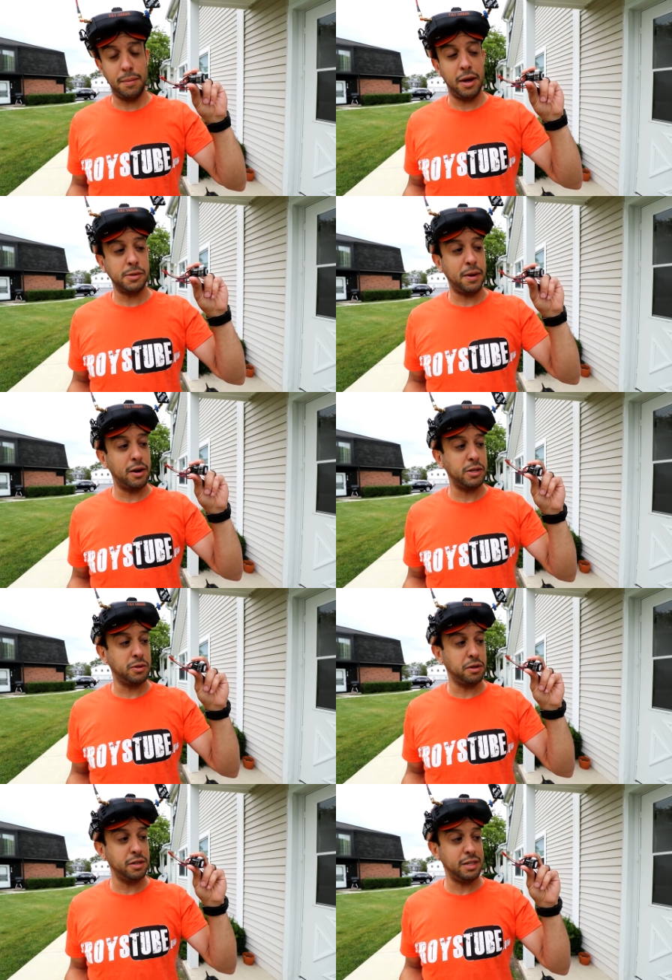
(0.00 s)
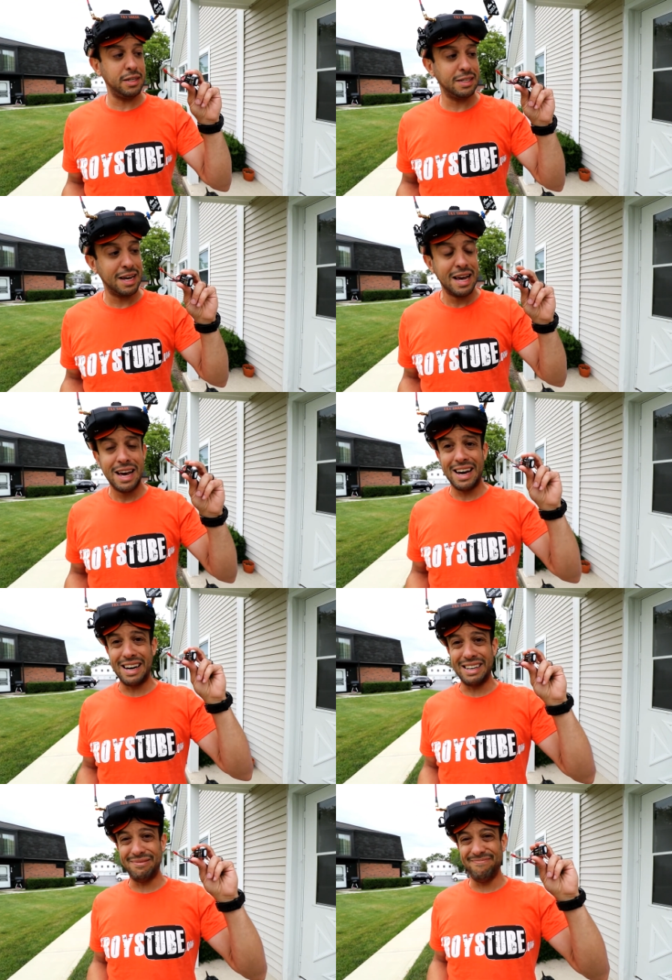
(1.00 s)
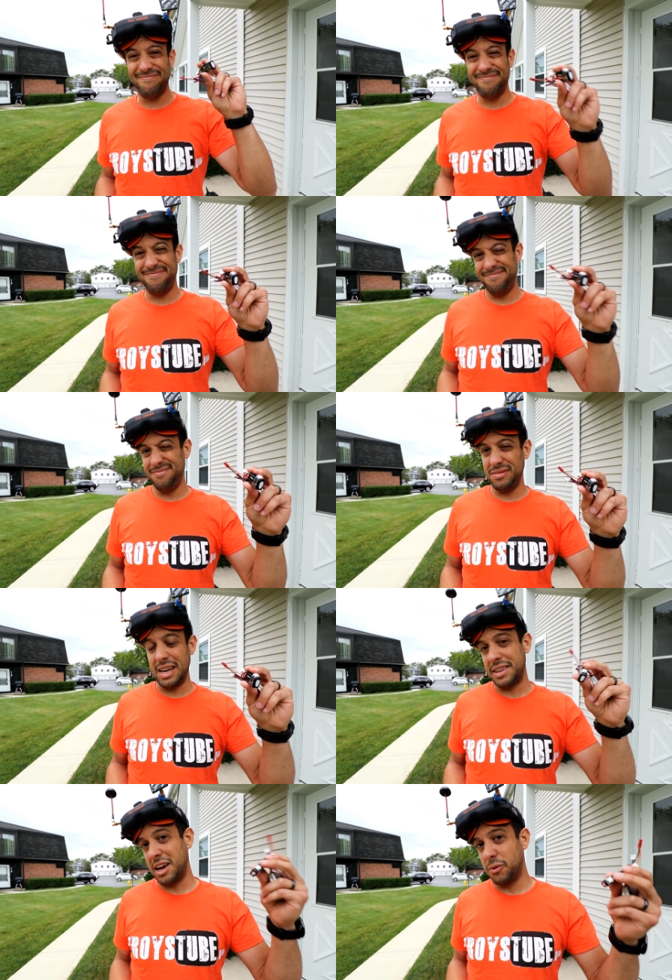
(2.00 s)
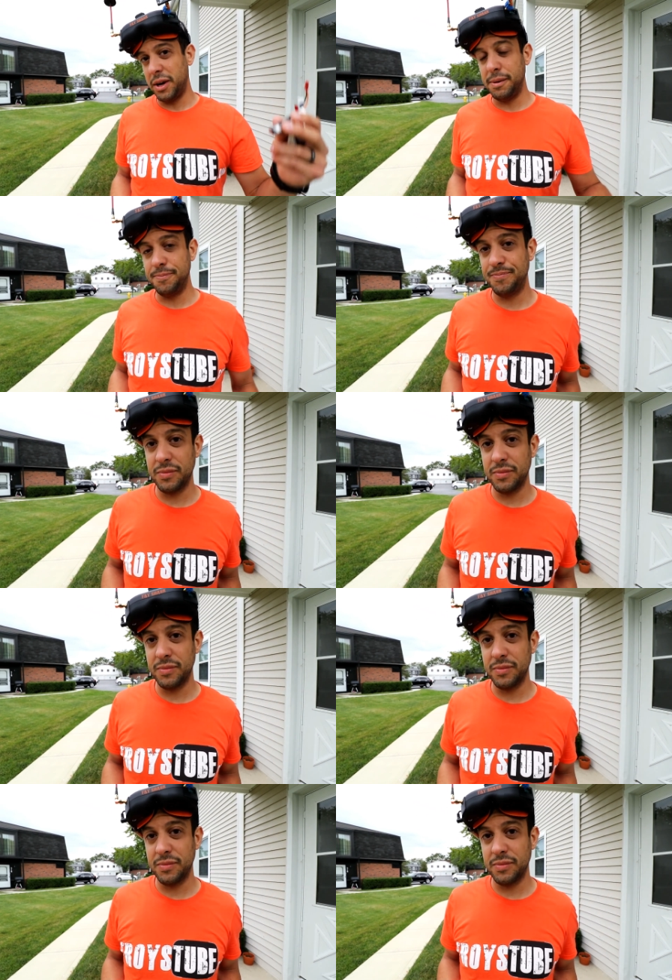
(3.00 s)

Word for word: mAh batteries, 3 cs Um, not that great.